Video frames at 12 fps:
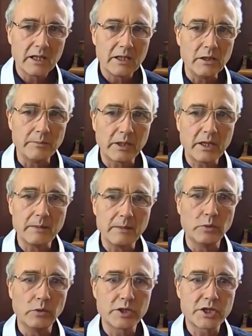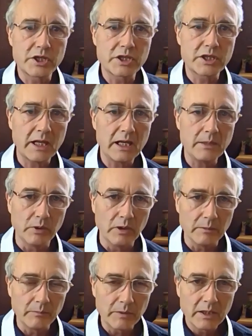you became more stable,
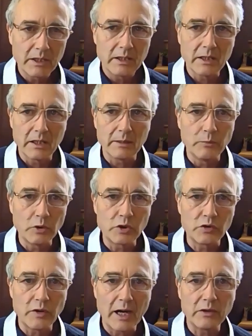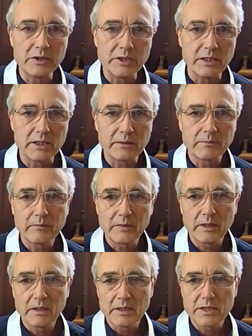more grounded.
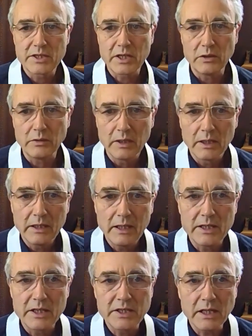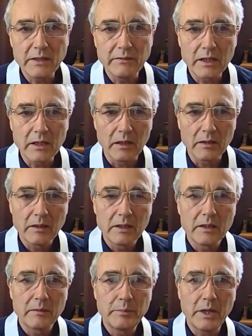So instead of little
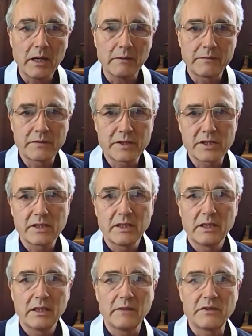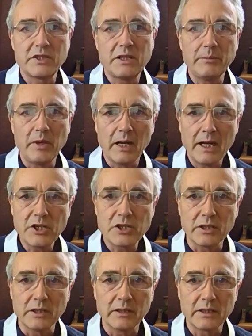puffs of
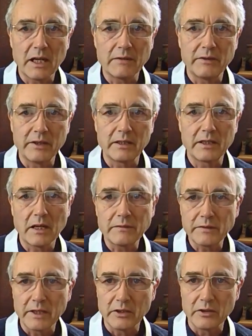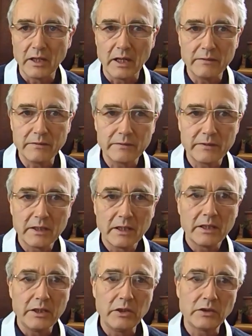stimulation governing your life,
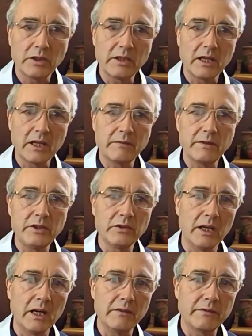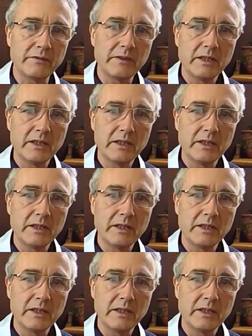you could govern your life